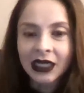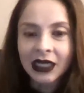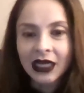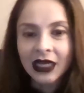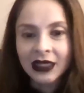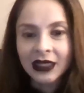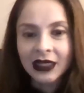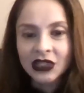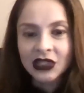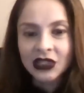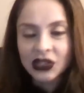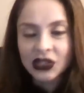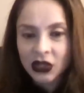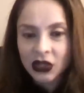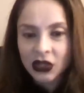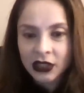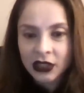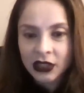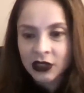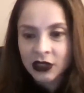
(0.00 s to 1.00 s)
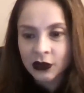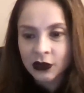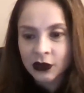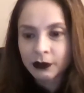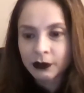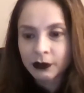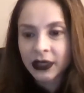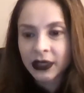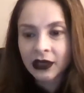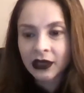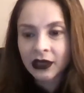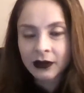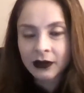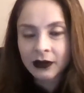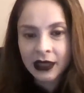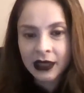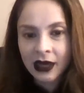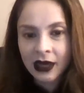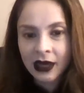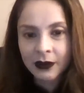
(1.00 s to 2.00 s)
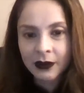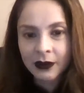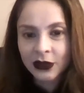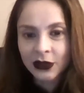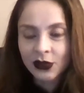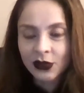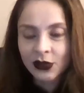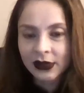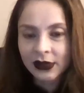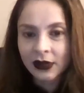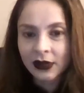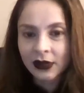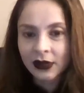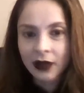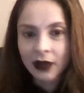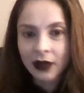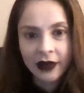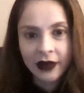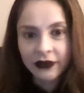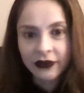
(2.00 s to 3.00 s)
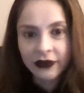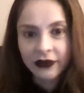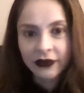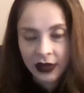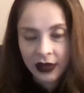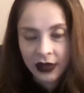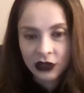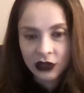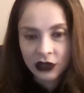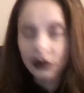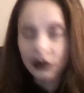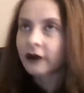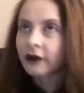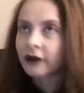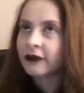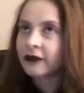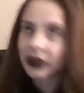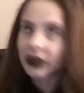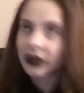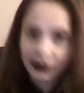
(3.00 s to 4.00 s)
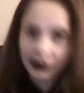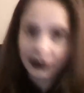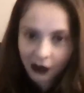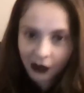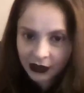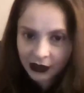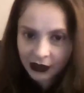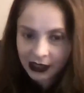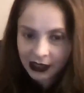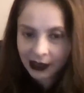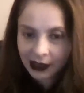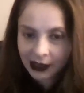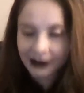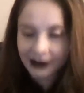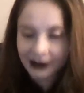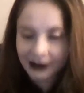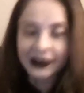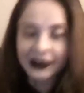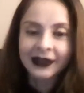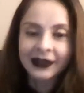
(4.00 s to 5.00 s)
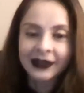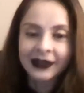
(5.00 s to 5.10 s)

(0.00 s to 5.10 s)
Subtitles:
And then they just started to pick me up, which was a lot of fun and took a very long time.